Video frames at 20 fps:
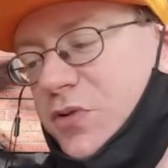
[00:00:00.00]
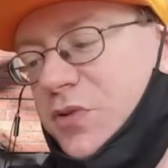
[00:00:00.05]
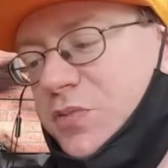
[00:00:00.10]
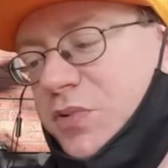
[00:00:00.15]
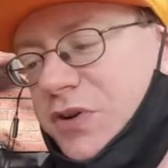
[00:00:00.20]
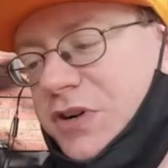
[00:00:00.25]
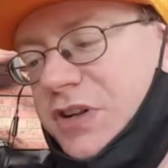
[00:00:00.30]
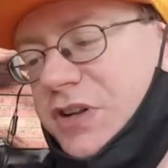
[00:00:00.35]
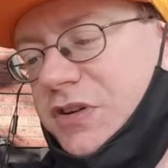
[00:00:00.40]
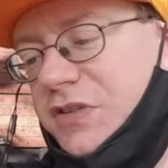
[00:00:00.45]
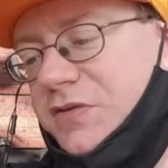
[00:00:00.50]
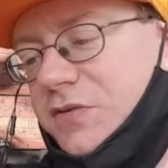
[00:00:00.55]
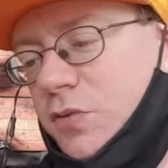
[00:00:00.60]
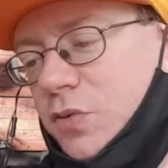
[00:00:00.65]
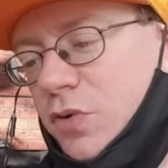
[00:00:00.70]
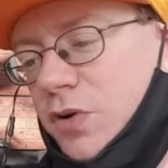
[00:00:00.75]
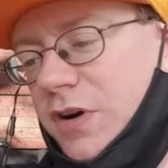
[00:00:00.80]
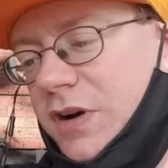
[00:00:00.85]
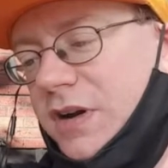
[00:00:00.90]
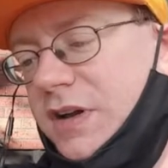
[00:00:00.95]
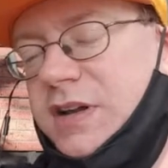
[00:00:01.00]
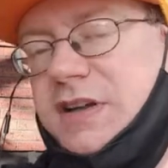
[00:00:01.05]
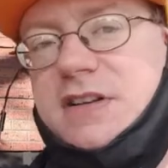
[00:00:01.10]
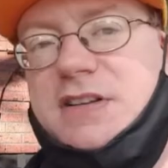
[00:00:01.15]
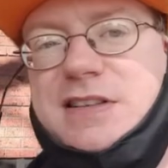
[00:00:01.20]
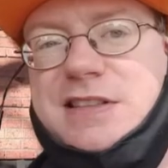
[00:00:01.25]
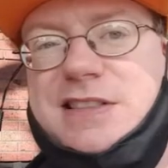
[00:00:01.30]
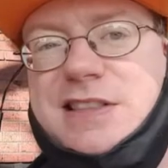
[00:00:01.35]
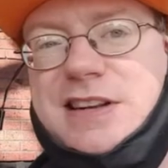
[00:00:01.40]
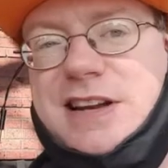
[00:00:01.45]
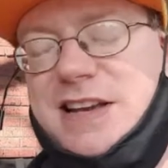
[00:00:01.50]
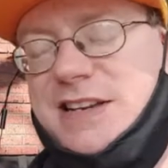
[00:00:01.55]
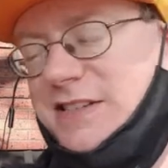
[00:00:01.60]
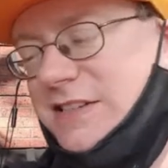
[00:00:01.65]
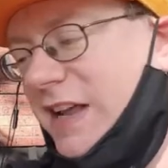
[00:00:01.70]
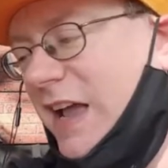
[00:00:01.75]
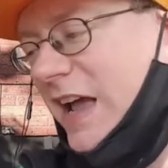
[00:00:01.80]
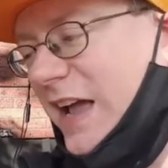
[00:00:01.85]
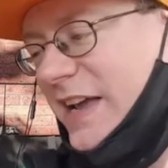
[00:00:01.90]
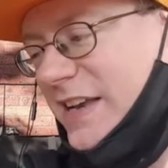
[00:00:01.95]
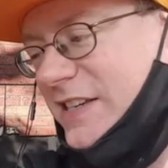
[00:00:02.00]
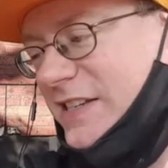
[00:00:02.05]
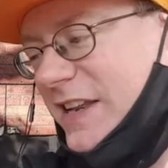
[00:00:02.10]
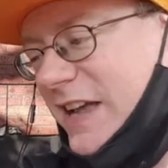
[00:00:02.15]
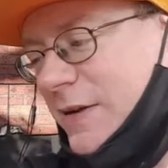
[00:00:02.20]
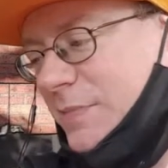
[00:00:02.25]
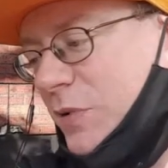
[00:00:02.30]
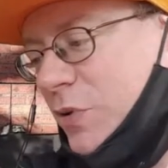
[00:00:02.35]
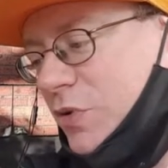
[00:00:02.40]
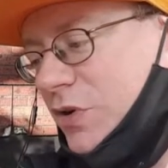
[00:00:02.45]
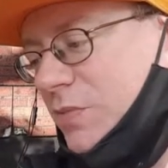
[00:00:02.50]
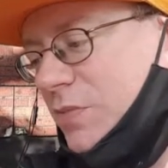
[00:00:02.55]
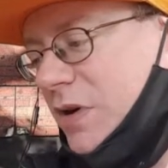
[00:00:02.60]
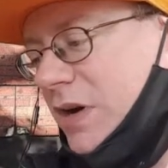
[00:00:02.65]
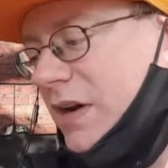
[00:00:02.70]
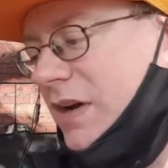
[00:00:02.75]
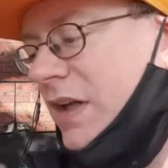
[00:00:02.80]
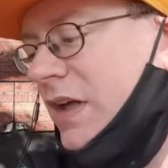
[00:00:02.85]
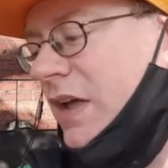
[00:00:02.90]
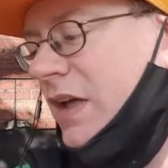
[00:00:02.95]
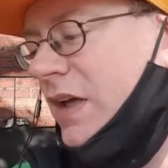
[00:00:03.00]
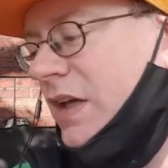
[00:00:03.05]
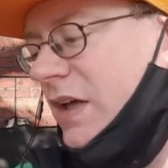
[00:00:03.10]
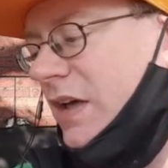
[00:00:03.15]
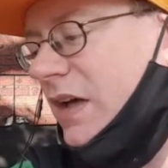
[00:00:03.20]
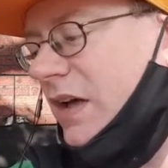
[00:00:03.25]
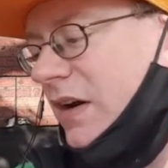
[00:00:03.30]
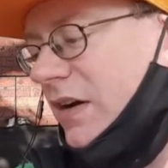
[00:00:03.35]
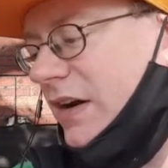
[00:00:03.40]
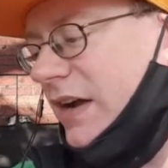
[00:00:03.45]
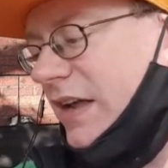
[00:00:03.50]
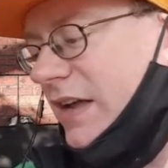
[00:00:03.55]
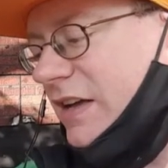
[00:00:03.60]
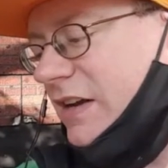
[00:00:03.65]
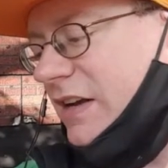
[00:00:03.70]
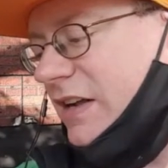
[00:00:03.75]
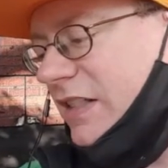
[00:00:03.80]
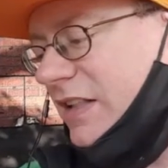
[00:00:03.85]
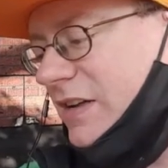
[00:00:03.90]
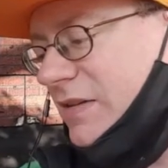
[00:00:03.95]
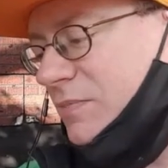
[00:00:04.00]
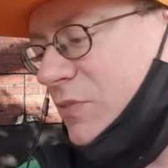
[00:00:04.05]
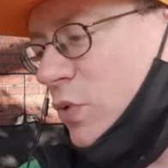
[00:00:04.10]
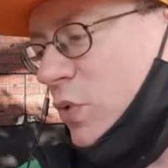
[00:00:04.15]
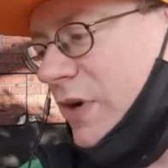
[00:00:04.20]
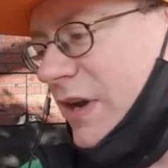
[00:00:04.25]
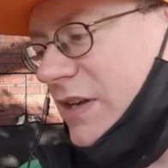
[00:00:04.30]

we're doing pretty good for the nice high stat Pokemon. All right, gonna click him